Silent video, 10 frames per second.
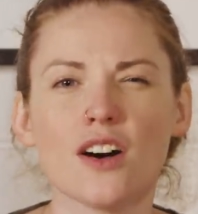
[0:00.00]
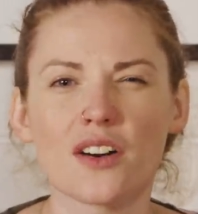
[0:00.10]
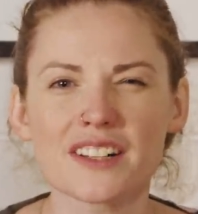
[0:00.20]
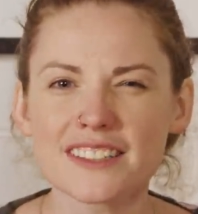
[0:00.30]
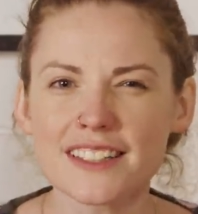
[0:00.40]

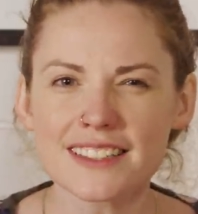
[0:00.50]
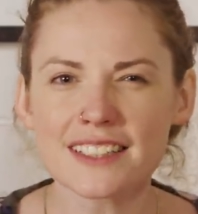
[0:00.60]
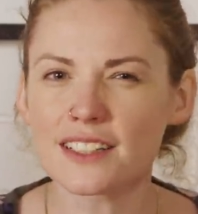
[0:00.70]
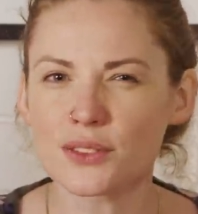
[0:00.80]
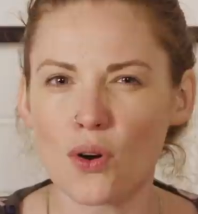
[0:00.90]
Honestly, it's
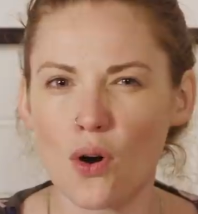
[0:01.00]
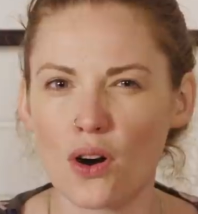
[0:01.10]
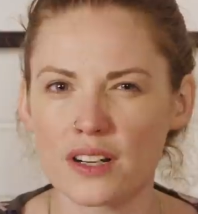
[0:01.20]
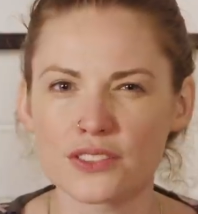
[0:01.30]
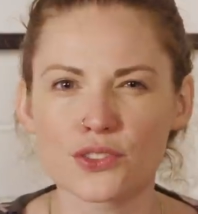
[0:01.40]
a little
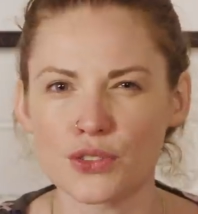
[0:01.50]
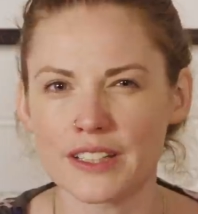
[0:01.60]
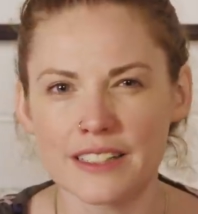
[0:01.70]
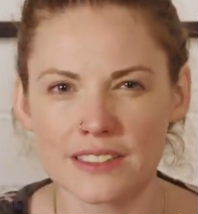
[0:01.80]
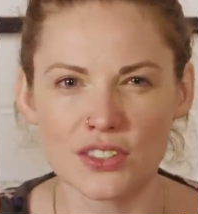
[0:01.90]
odd and
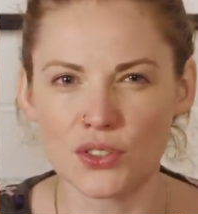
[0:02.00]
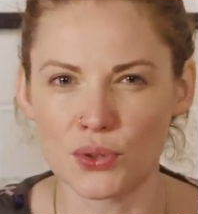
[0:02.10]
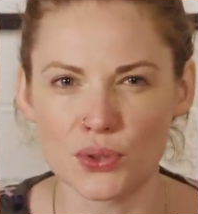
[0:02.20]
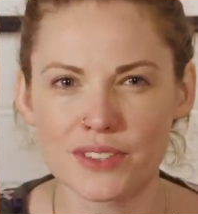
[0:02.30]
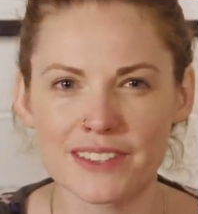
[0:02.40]
tricky to
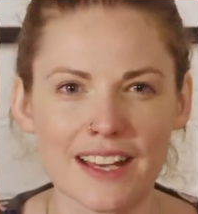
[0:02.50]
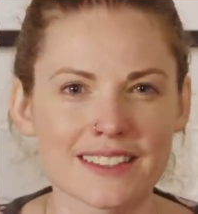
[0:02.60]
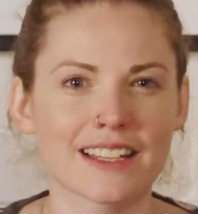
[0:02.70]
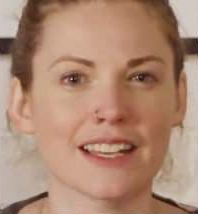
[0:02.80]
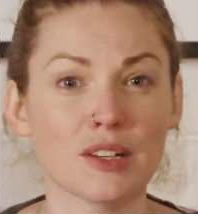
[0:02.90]
use,
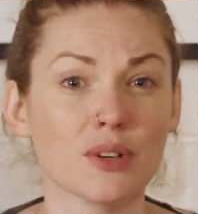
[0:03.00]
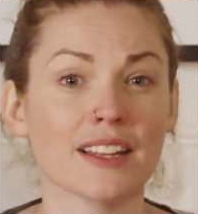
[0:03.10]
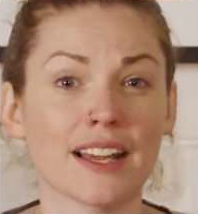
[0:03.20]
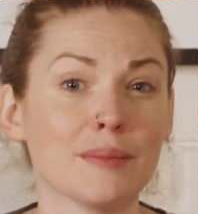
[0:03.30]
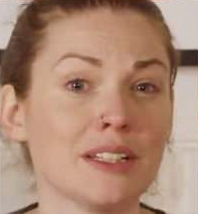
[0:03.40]
as
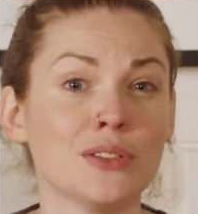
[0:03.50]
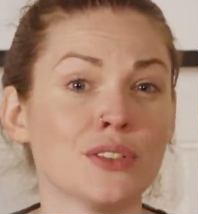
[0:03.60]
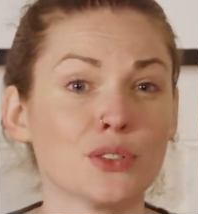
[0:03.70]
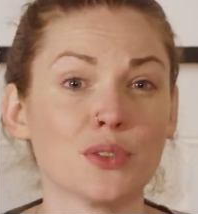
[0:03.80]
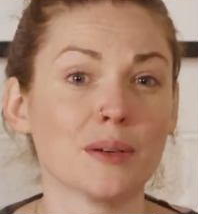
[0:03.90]
anyone like me
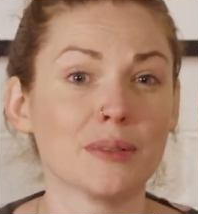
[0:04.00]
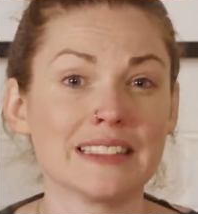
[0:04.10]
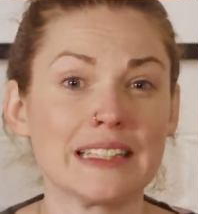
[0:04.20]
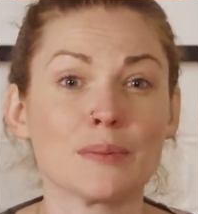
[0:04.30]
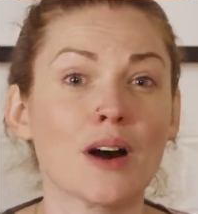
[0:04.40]
who grew up
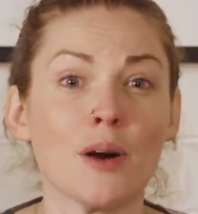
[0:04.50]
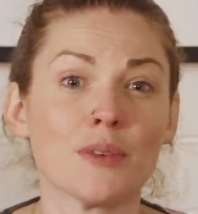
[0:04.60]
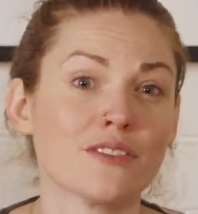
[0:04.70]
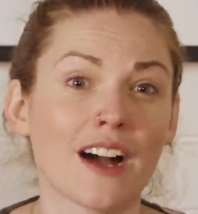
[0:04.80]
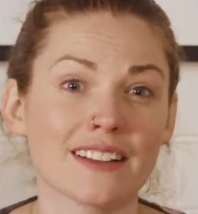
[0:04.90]
eating
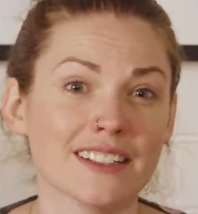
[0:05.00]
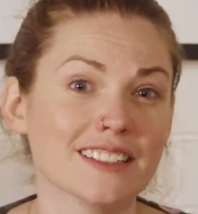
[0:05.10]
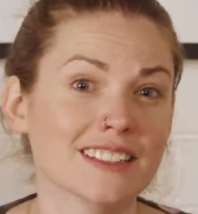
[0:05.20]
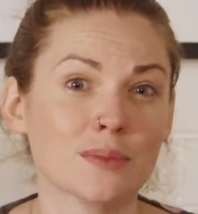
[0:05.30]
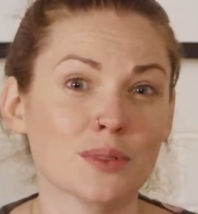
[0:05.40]
Parma
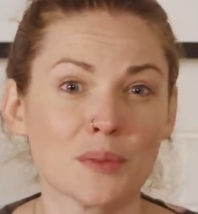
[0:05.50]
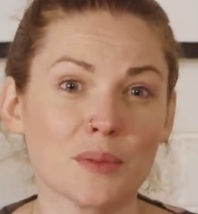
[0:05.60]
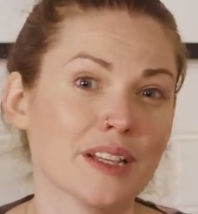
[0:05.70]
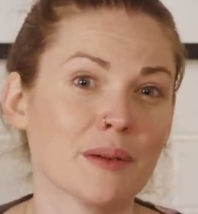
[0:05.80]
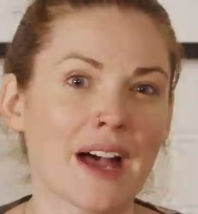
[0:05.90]
violets can
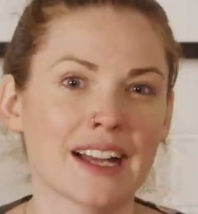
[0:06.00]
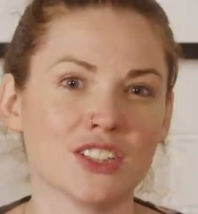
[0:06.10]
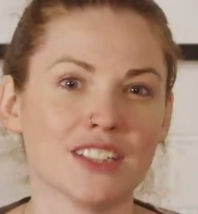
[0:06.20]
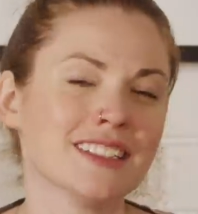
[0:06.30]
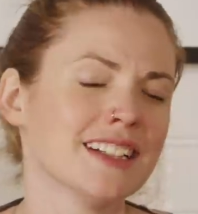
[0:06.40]
probably
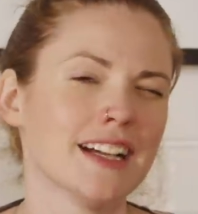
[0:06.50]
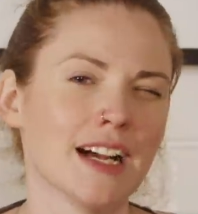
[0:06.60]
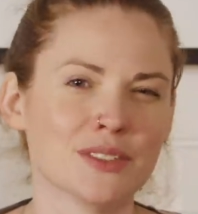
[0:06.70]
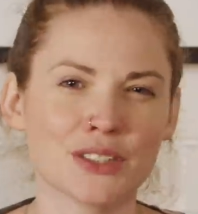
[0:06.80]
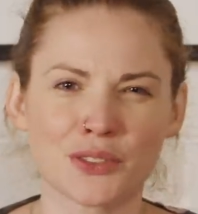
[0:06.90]
imagine.
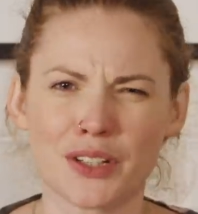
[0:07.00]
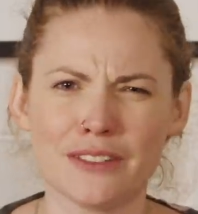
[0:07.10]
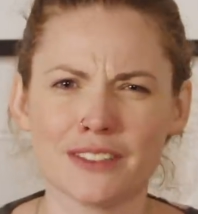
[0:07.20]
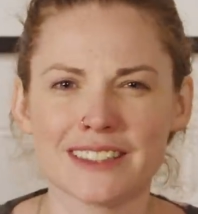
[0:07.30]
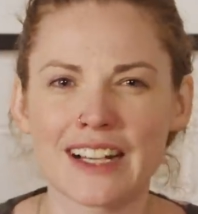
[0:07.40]
I'm still not
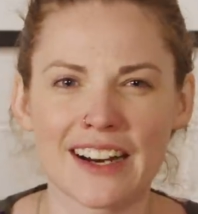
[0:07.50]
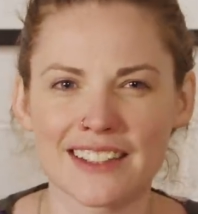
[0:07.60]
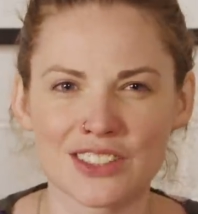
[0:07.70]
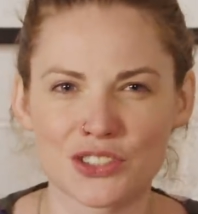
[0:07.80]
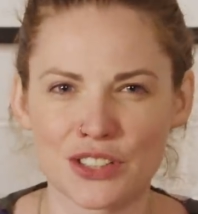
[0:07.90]
even
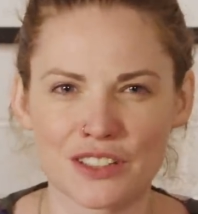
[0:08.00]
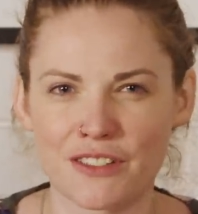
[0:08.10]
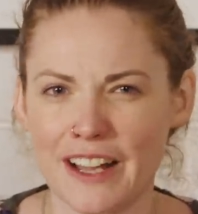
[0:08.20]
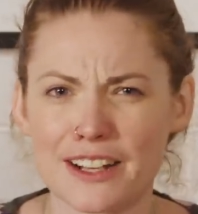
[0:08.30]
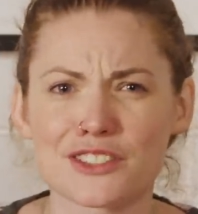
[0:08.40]
entirely sure
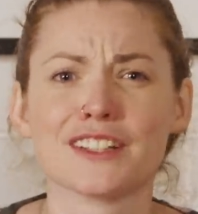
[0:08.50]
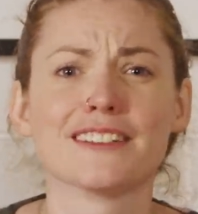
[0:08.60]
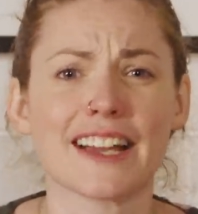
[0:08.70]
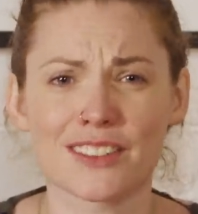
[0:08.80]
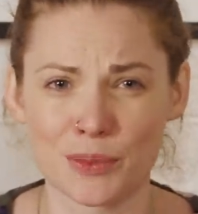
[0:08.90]
if I actually
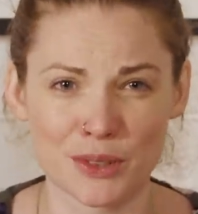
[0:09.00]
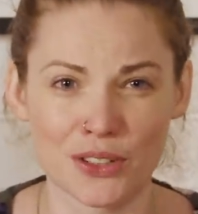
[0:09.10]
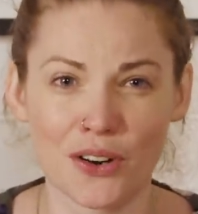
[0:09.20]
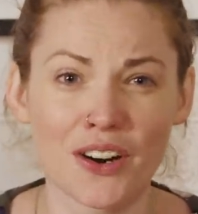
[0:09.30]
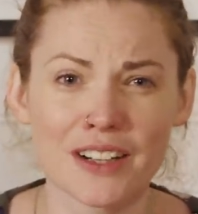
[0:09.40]
like them or
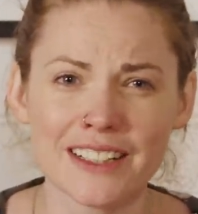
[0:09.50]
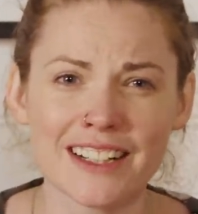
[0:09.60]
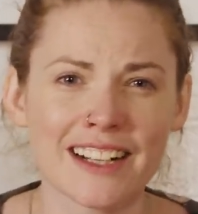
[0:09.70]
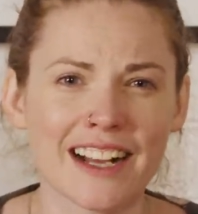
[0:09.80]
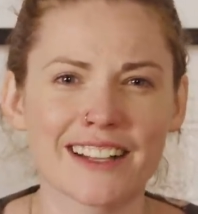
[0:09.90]
not.
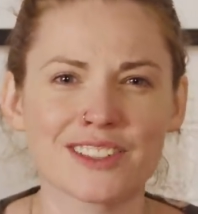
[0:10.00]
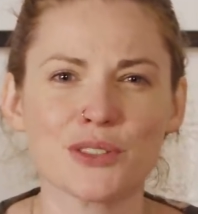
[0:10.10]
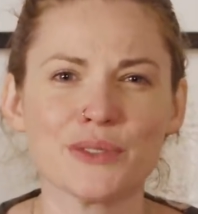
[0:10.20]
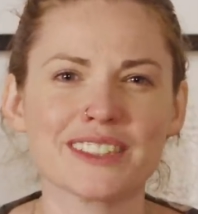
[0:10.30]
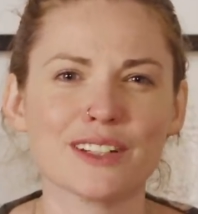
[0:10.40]
And
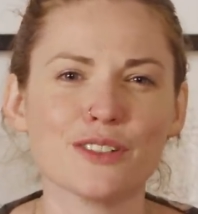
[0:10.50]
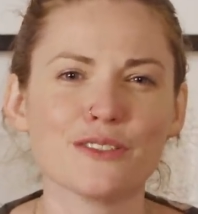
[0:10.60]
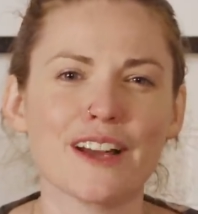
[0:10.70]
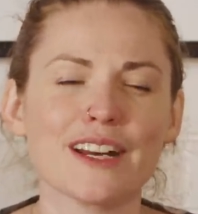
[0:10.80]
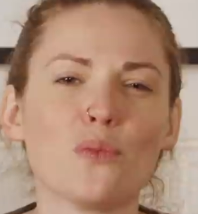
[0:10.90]
so it was never
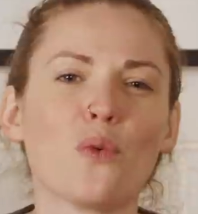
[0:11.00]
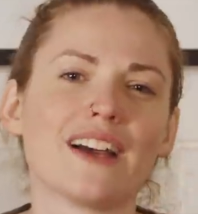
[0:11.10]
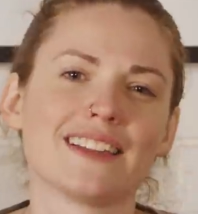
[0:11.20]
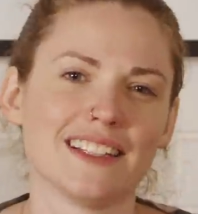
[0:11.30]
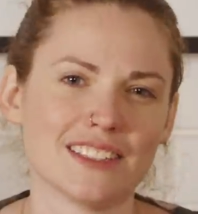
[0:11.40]
very
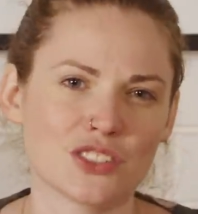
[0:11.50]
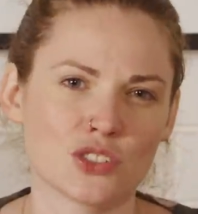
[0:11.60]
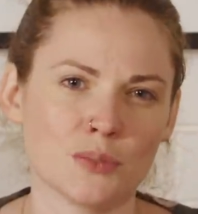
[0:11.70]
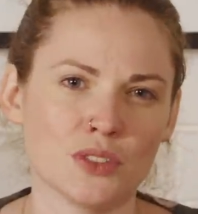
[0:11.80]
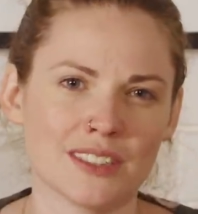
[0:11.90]
widely
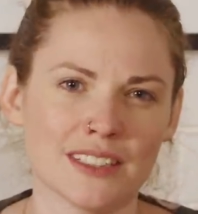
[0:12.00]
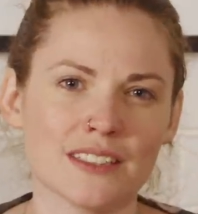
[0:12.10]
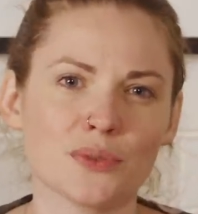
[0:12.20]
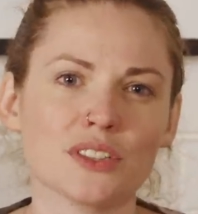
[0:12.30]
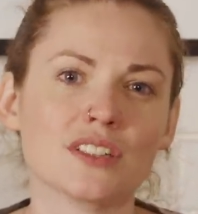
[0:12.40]

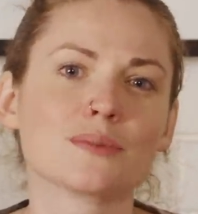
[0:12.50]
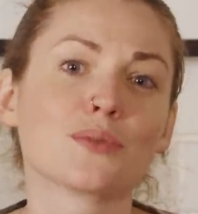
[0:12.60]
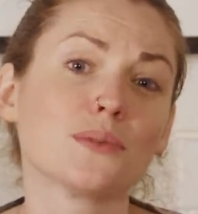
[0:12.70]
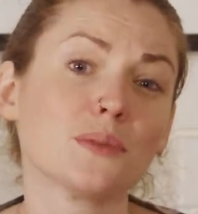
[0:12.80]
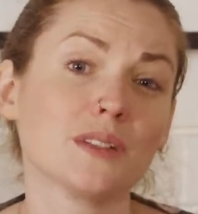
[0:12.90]
distributed, which is
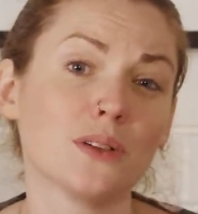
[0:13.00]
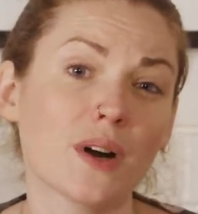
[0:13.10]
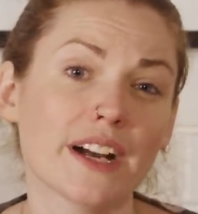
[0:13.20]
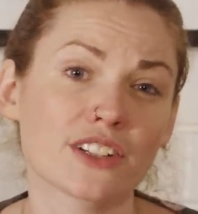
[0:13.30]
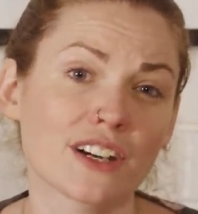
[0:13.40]
probably
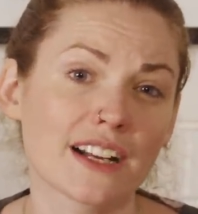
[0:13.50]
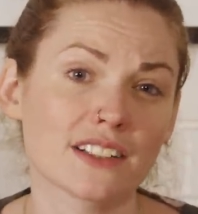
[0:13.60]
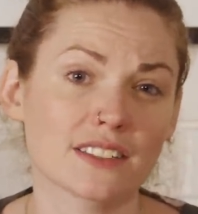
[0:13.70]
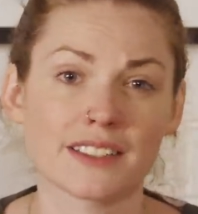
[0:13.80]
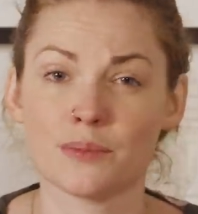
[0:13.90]
why
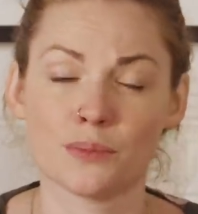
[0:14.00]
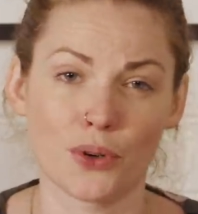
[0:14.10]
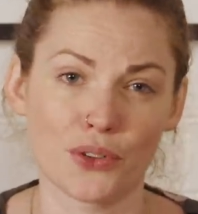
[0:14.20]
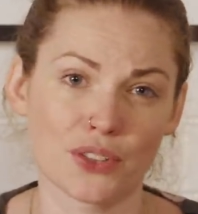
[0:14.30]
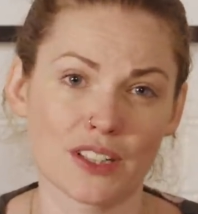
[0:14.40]
Craddock didn't
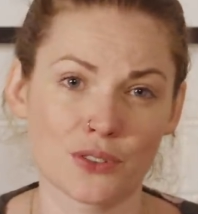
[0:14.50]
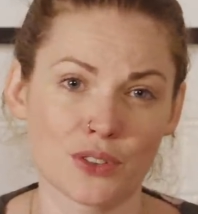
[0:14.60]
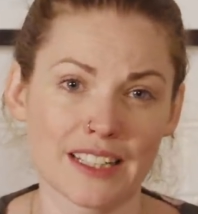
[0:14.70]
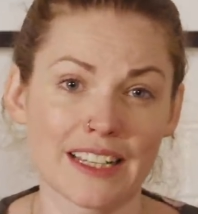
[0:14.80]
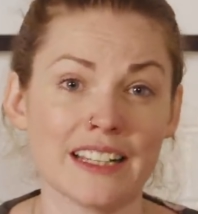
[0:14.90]
bother
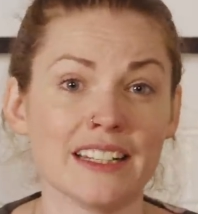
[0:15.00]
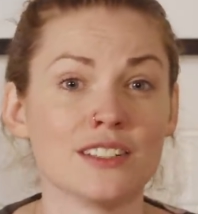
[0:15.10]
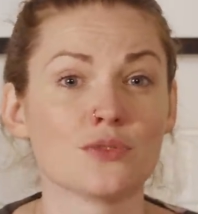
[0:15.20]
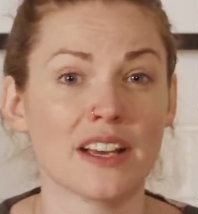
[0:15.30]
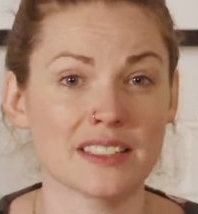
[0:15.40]
including it in
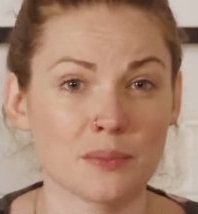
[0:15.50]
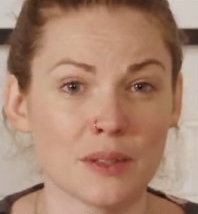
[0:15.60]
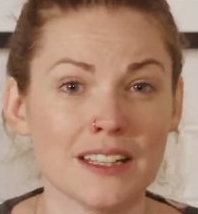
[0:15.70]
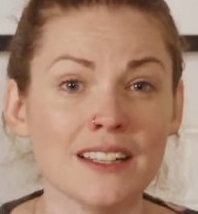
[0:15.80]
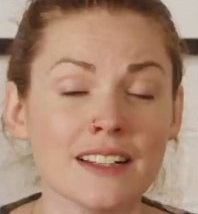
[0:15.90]
his
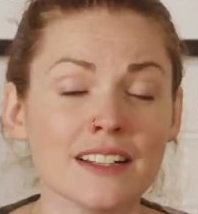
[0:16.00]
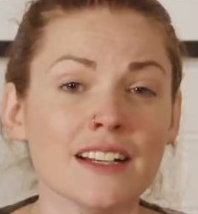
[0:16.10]
recipe.